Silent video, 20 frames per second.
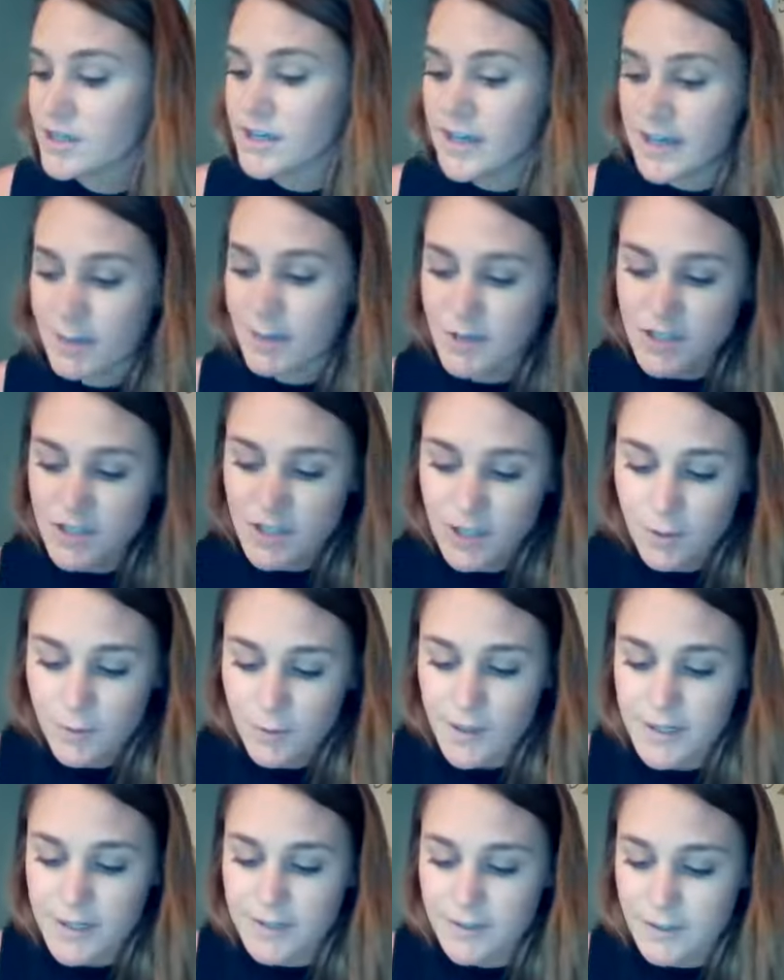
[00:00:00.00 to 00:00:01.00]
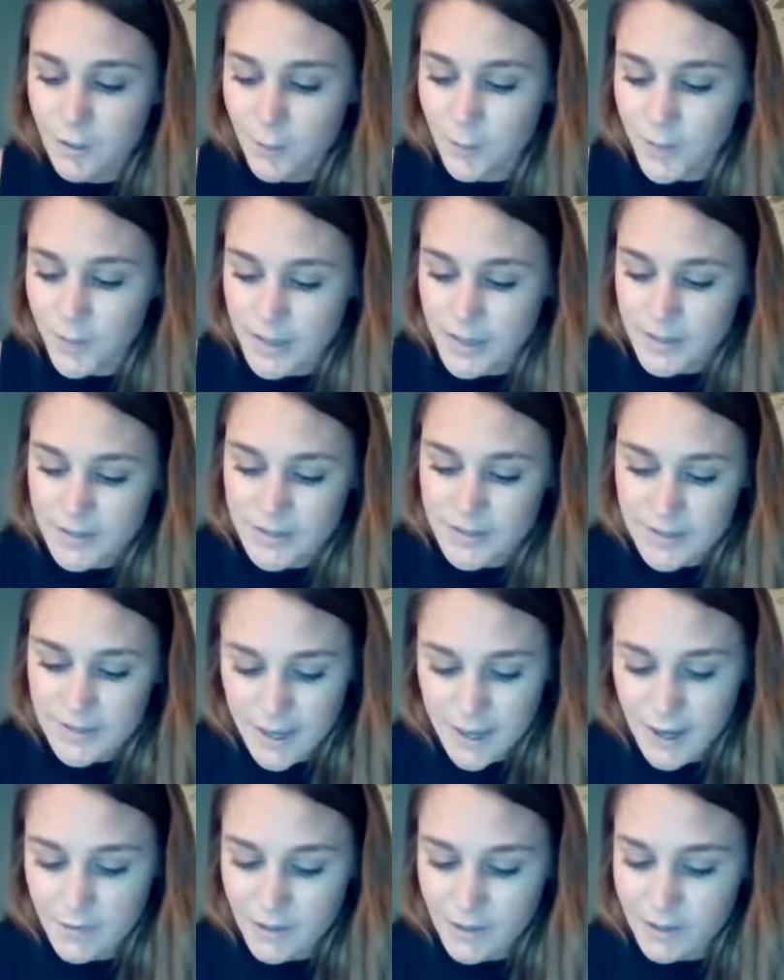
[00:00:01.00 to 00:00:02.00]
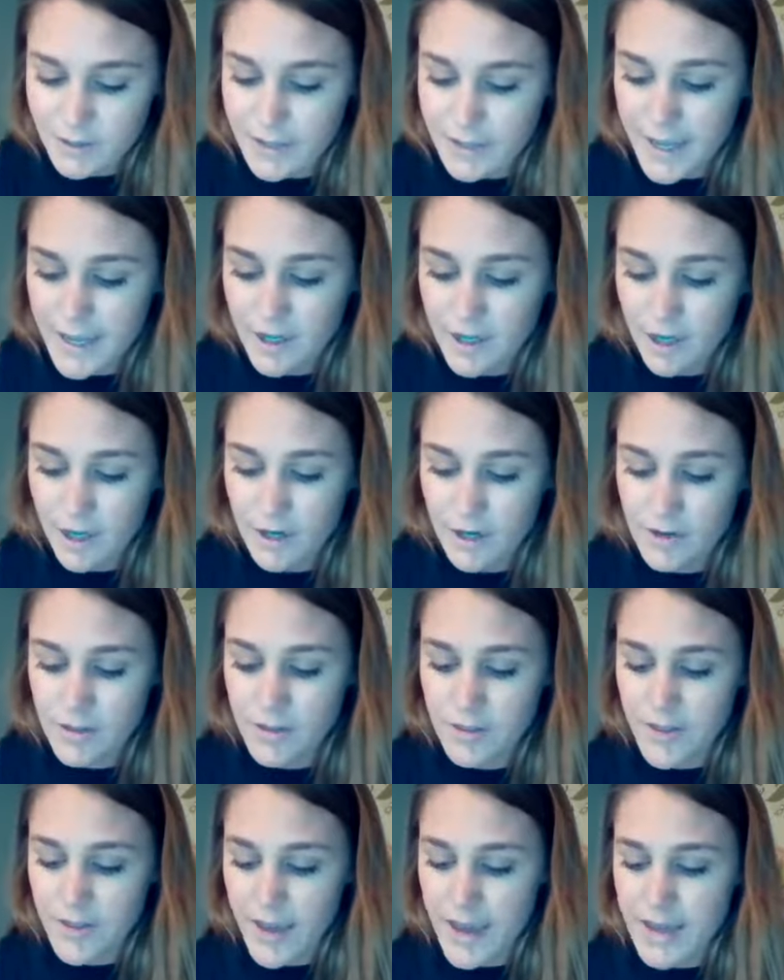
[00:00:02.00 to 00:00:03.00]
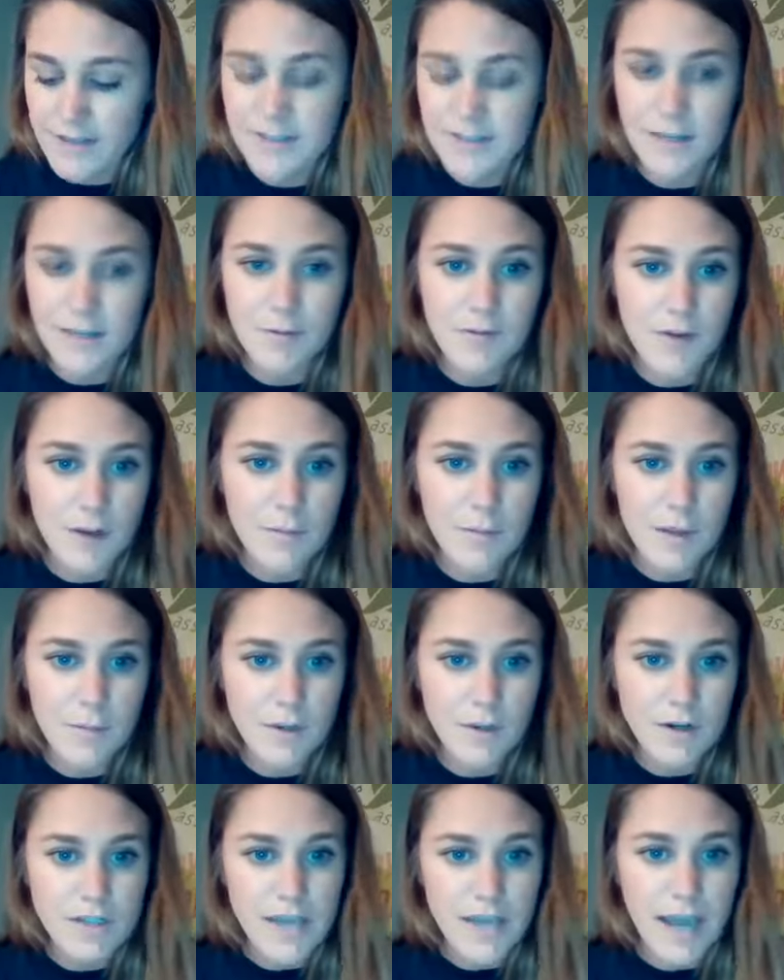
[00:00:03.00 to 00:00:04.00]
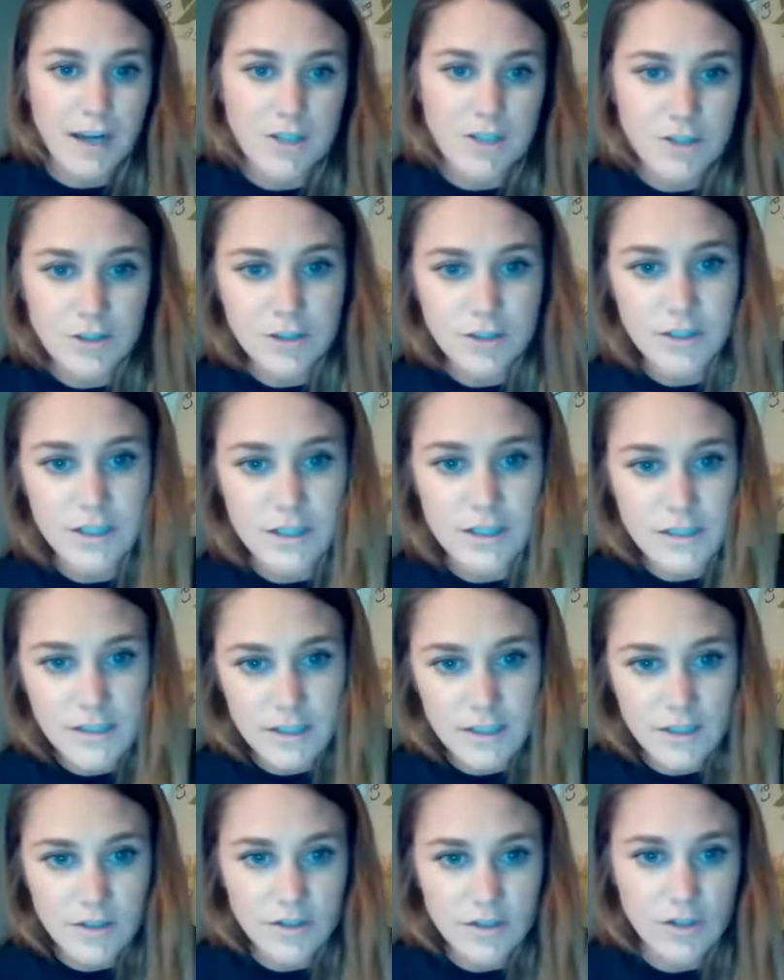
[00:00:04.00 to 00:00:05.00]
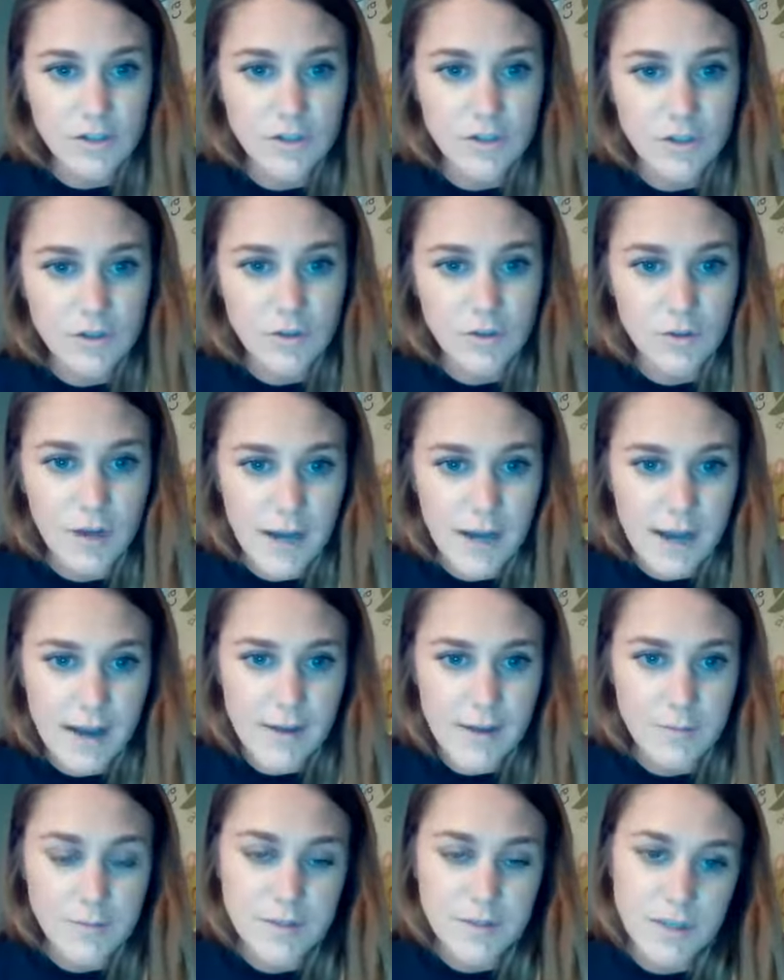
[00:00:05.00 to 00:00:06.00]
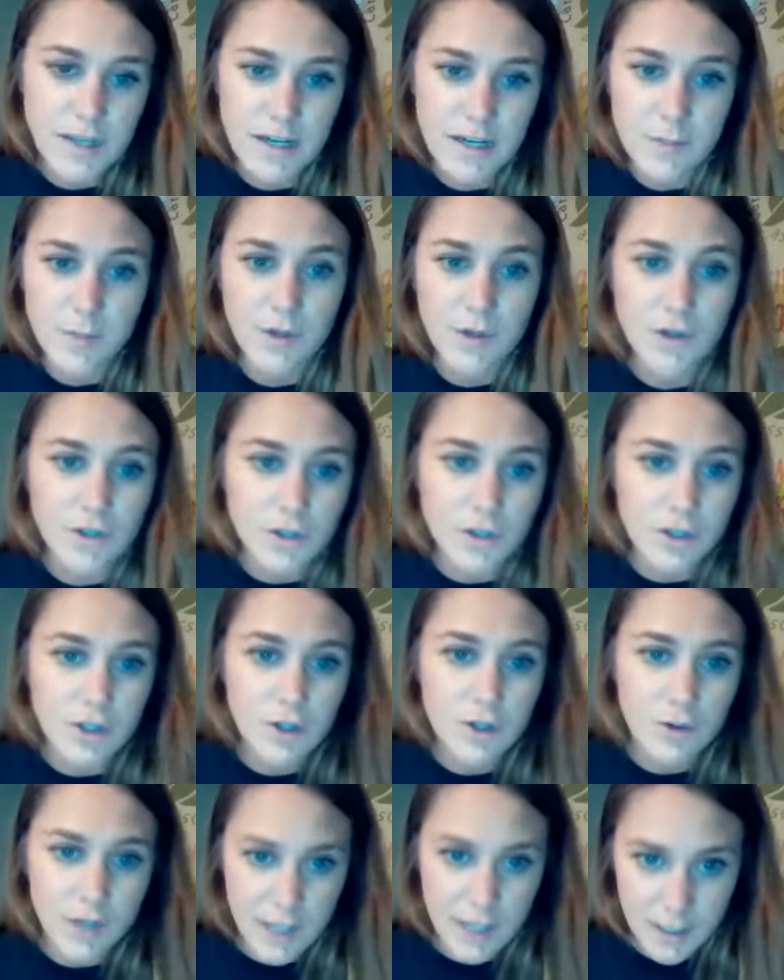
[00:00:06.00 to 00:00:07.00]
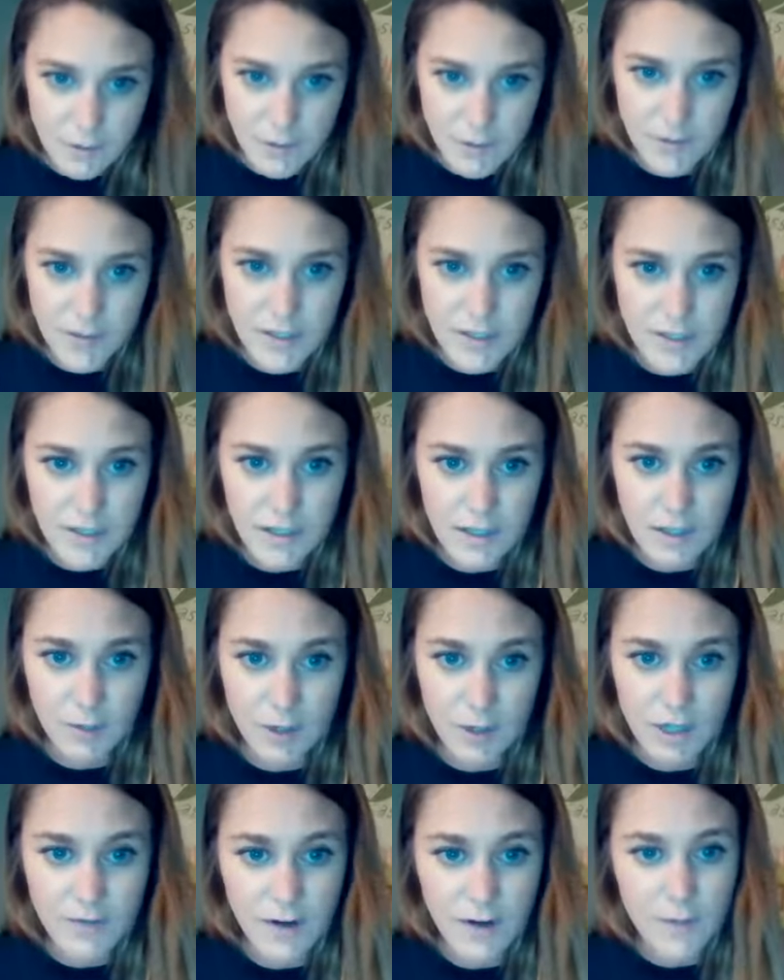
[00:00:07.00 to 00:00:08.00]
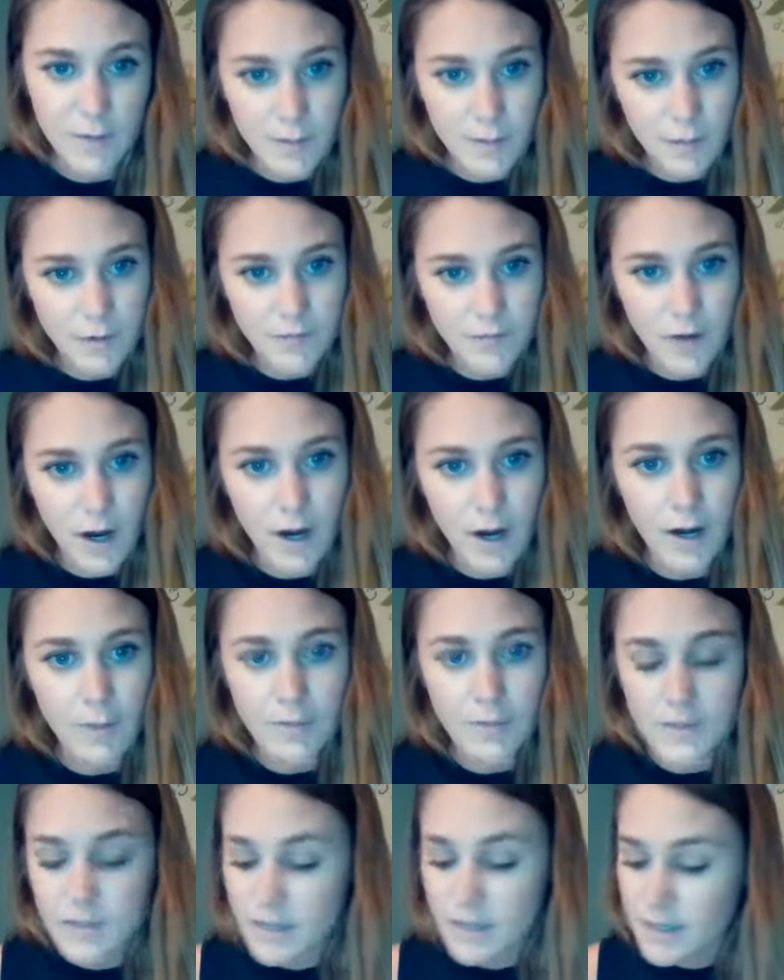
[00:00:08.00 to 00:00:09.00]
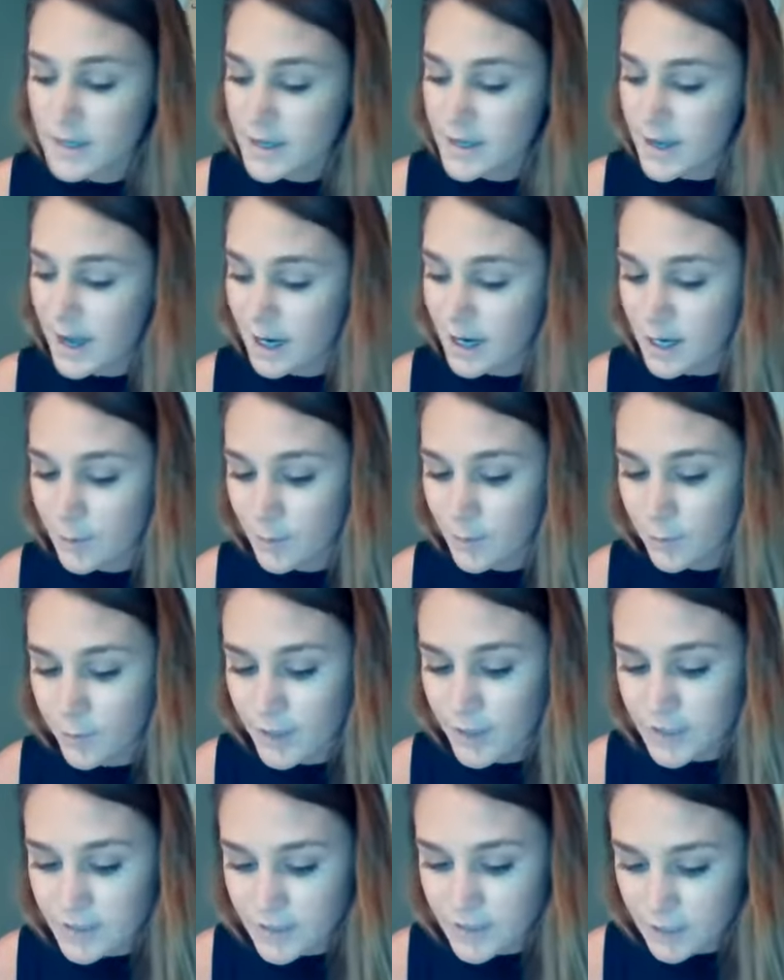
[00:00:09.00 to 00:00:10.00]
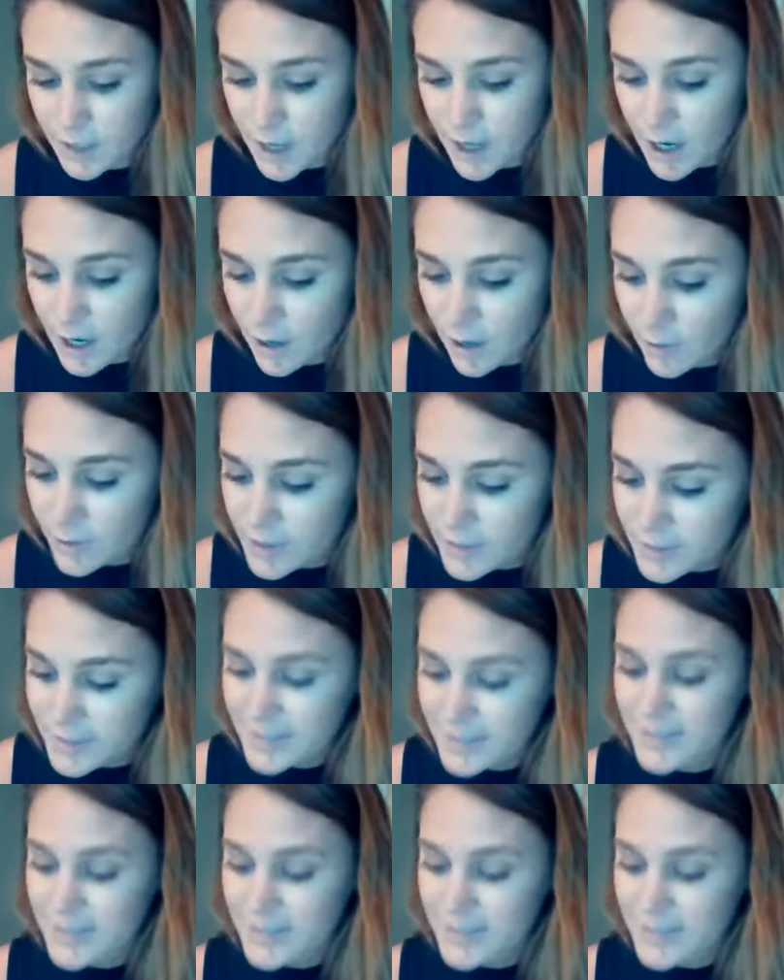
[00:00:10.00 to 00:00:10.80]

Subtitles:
And I'm just going to read a little piece of a letter that some of our members actually sent to Sonny Perdue when he was visiting one of our member farms a couple weeks ago.